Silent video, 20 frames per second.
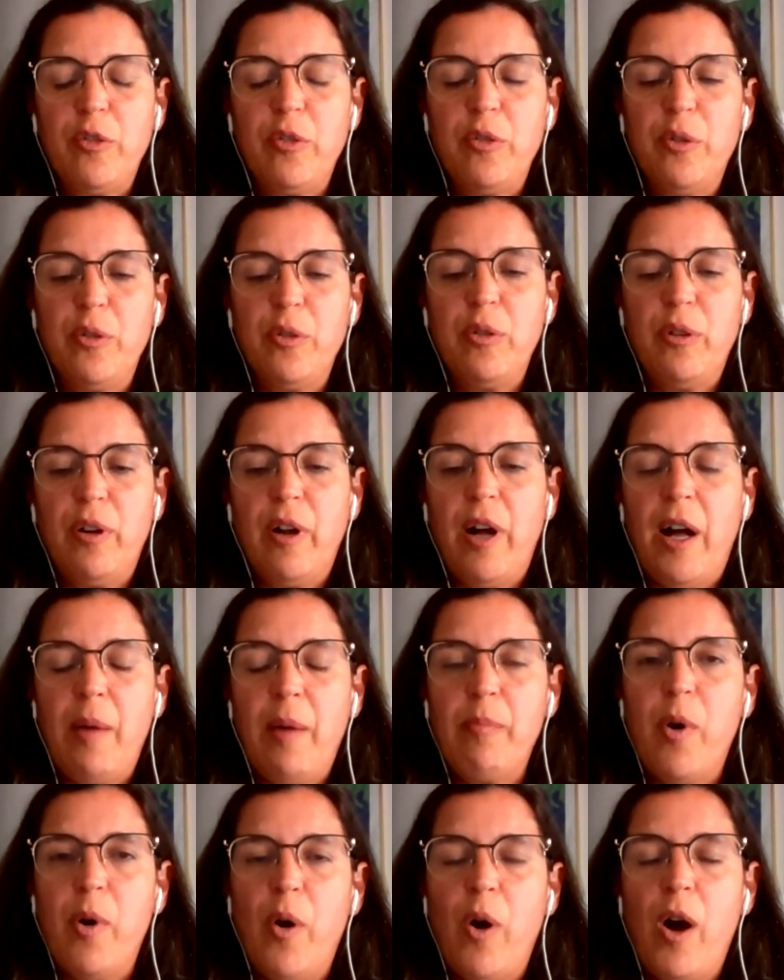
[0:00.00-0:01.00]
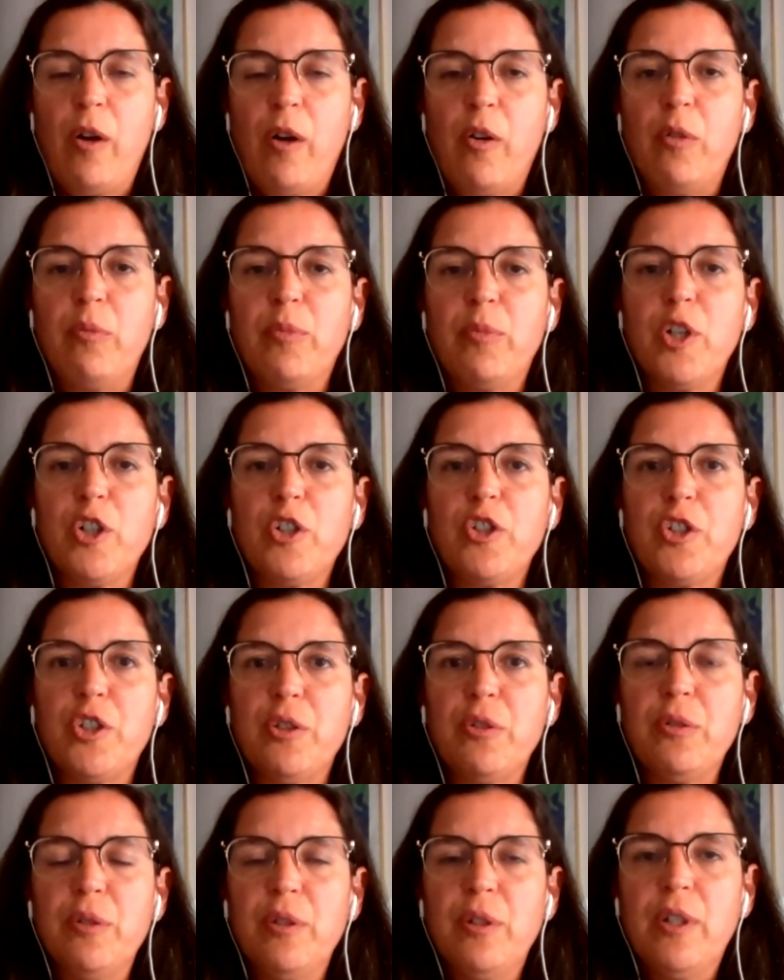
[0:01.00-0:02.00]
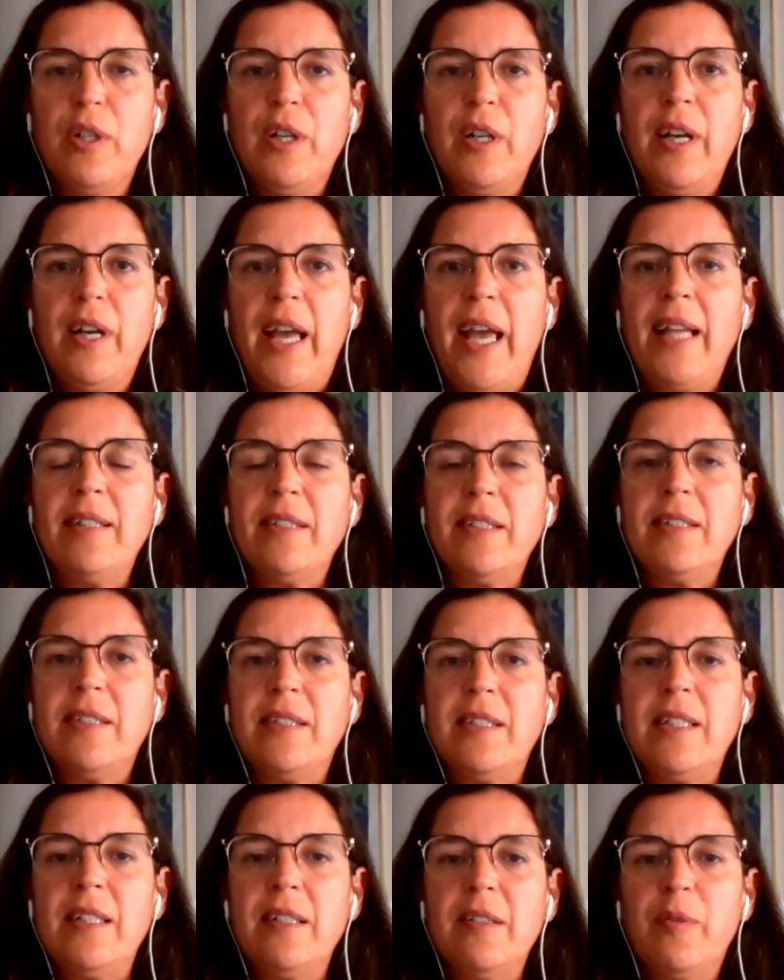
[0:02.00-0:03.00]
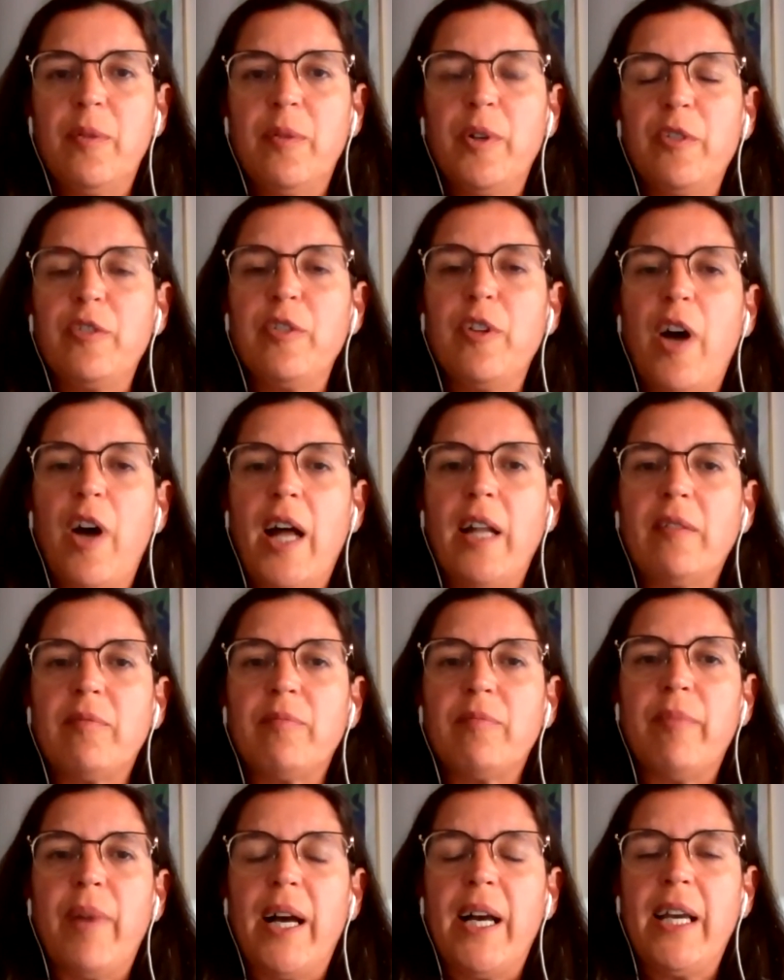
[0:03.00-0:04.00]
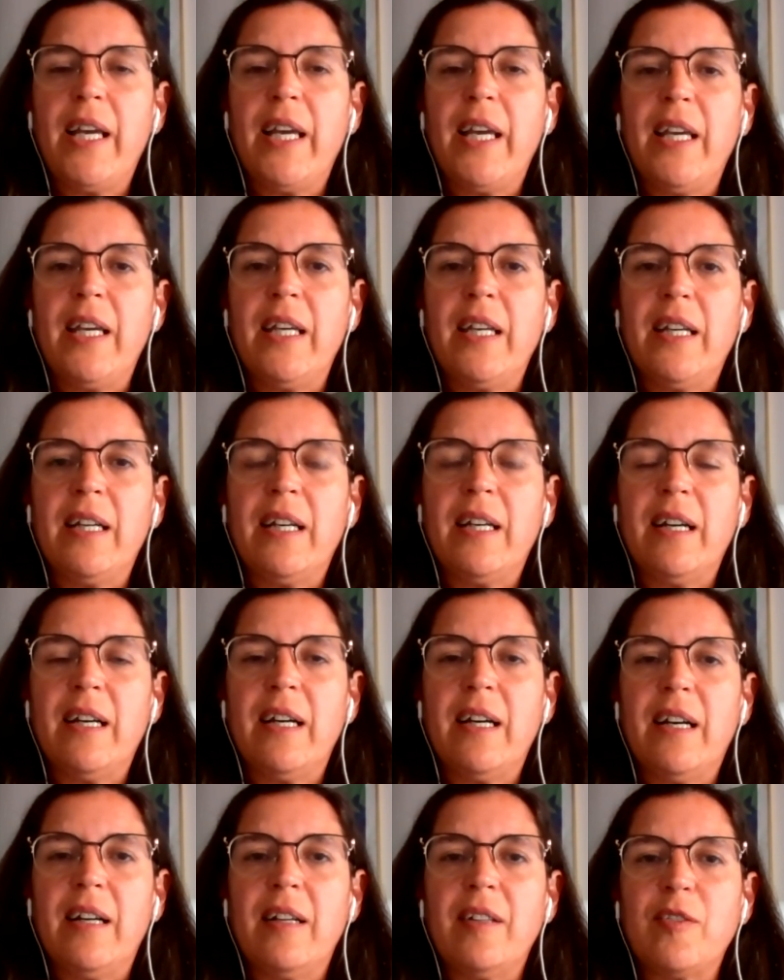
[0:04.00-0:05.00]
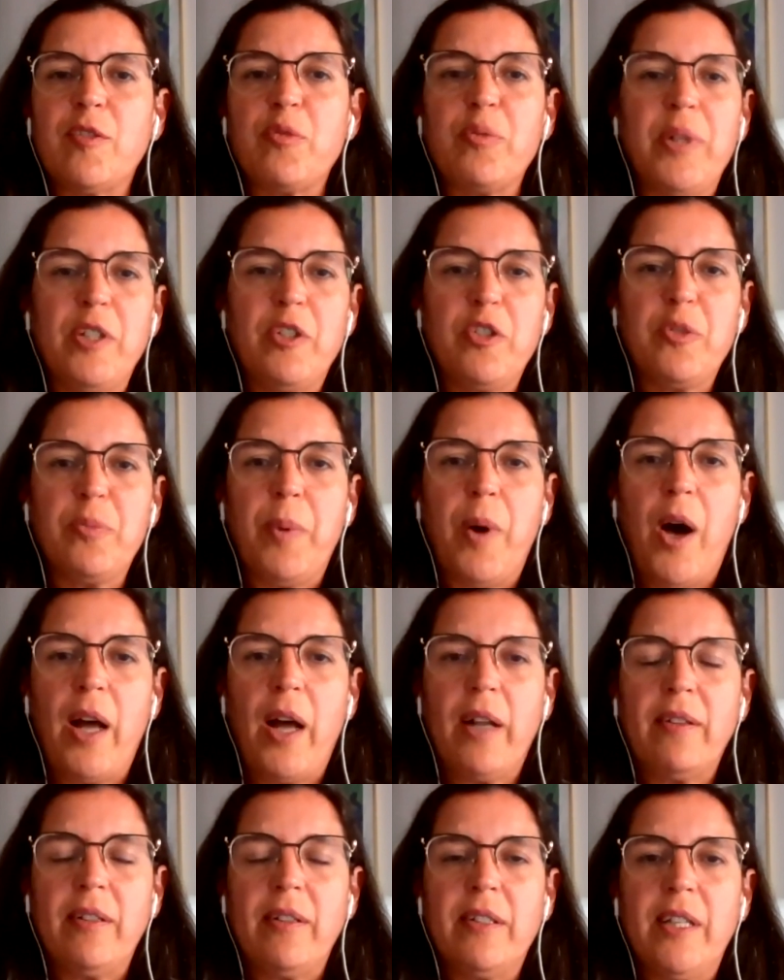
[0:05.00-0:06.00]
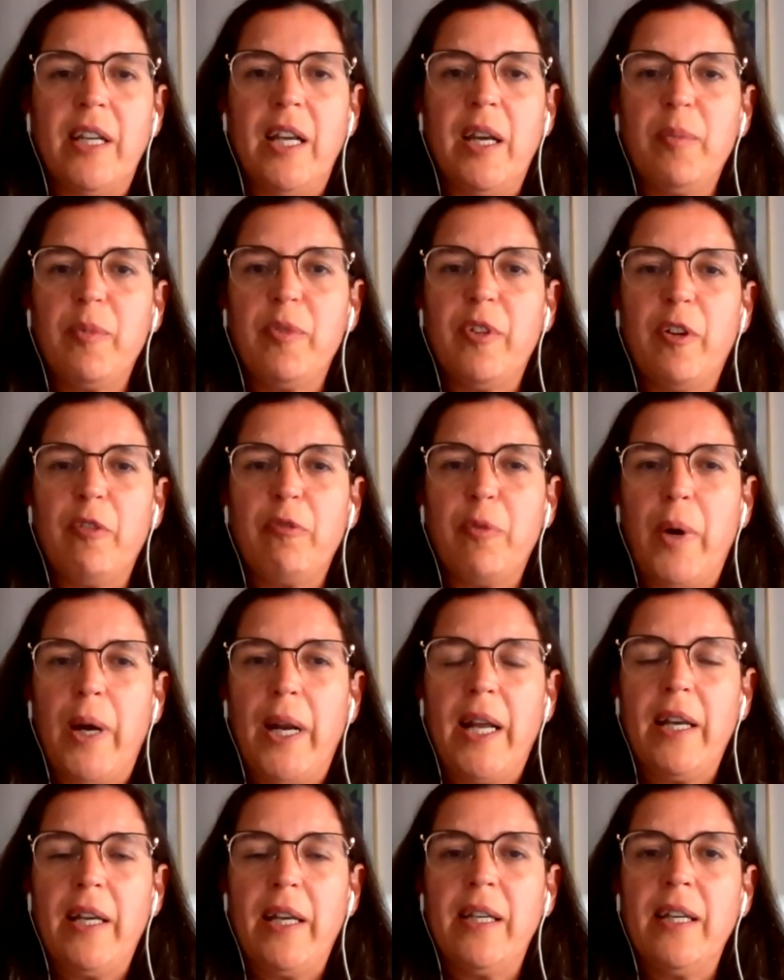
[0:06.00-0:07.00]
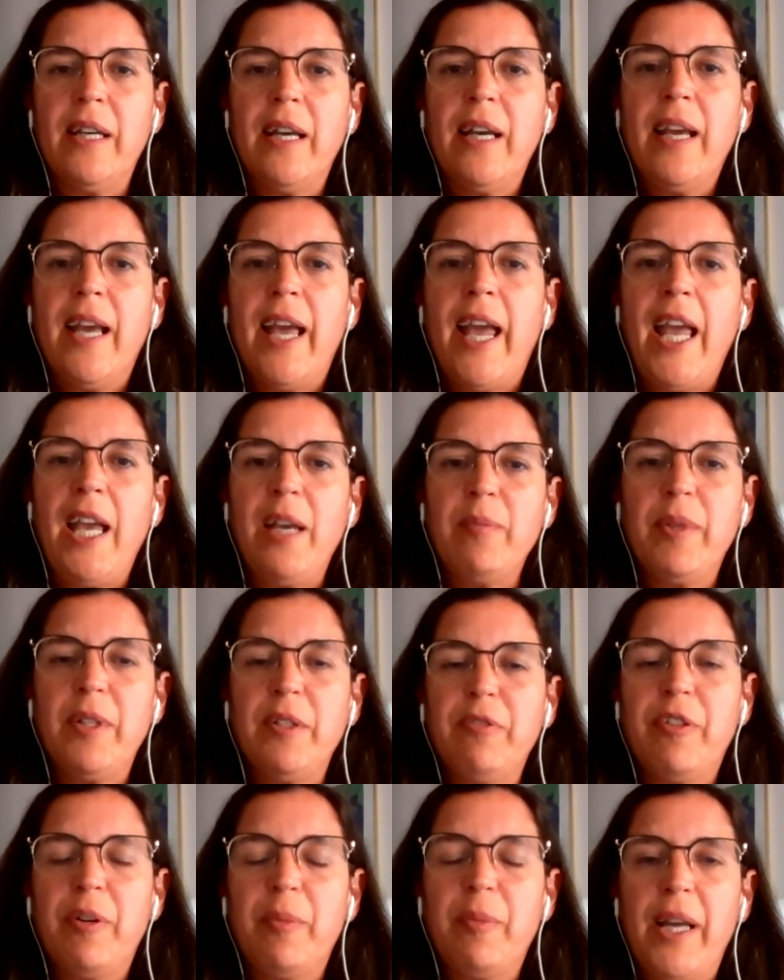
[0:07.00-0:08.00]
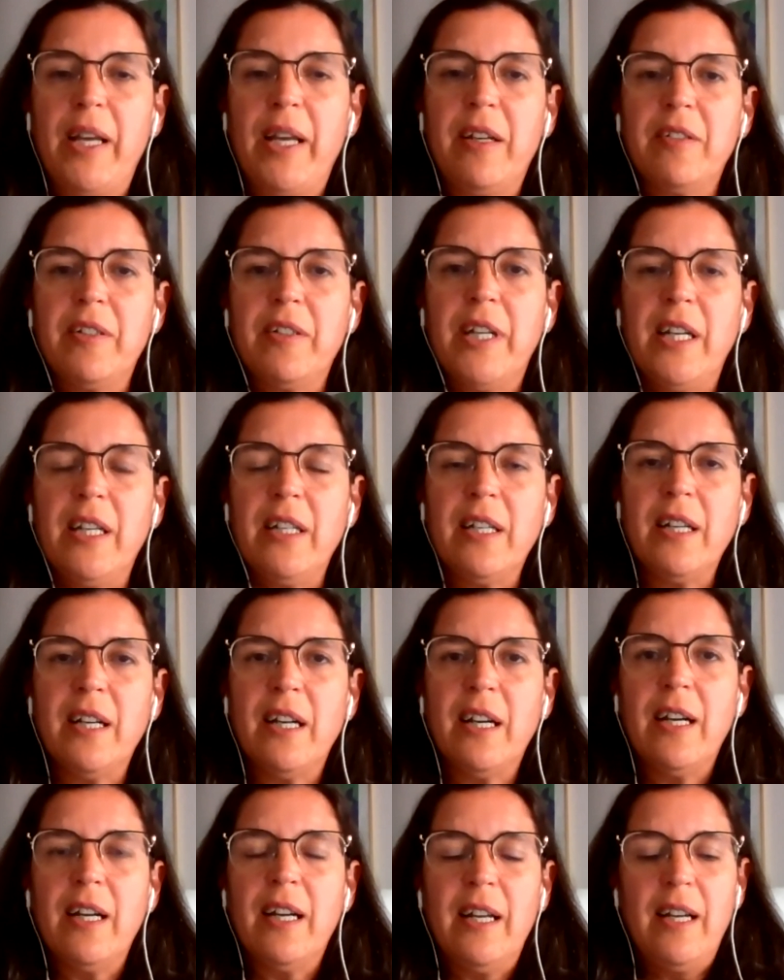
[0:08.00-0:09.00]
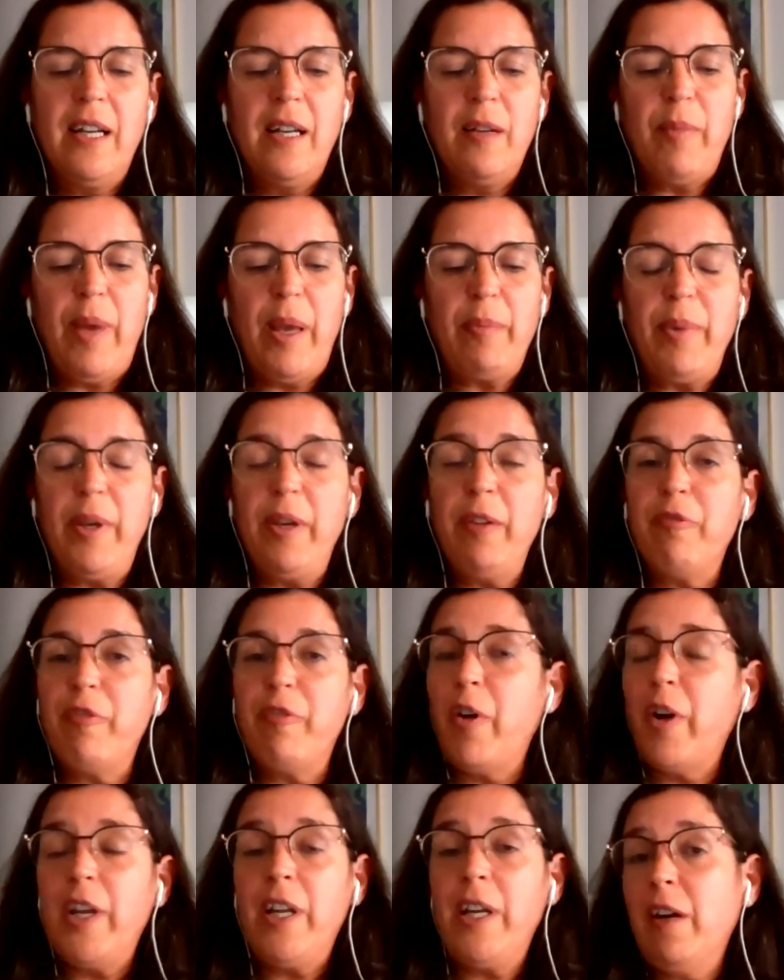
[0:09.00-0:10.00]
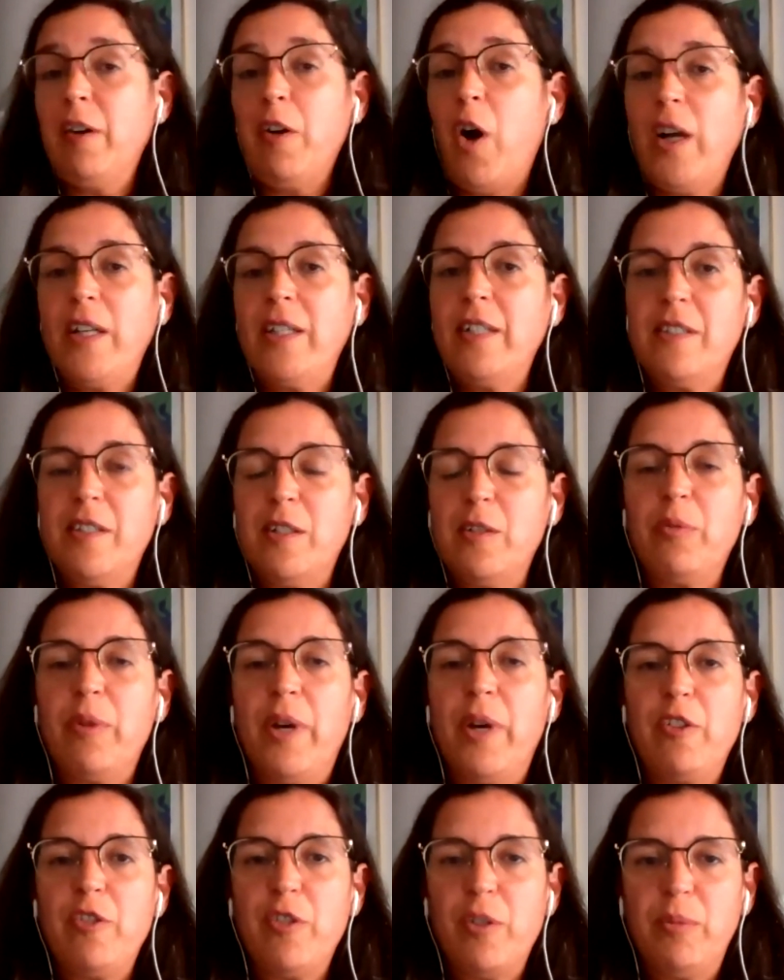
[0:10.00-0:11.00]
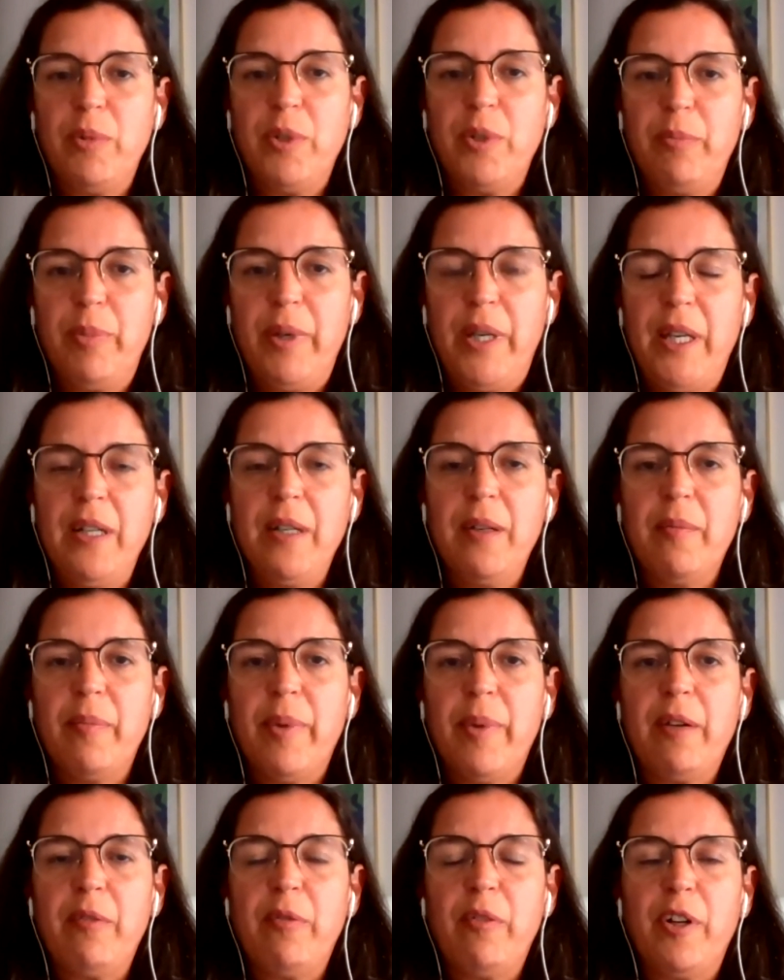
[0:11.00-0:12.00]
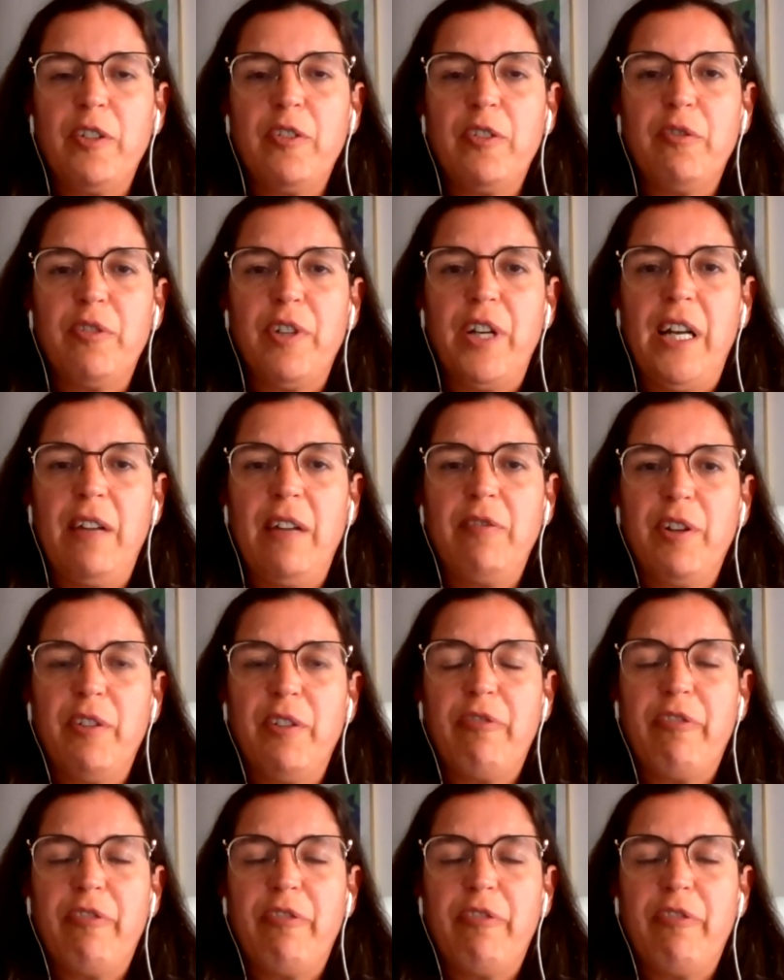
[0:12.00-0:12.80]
to a more commercial entity was not my sweet spot in terms of what I aimed for my career. Maybe for in another situation would be, but it was a really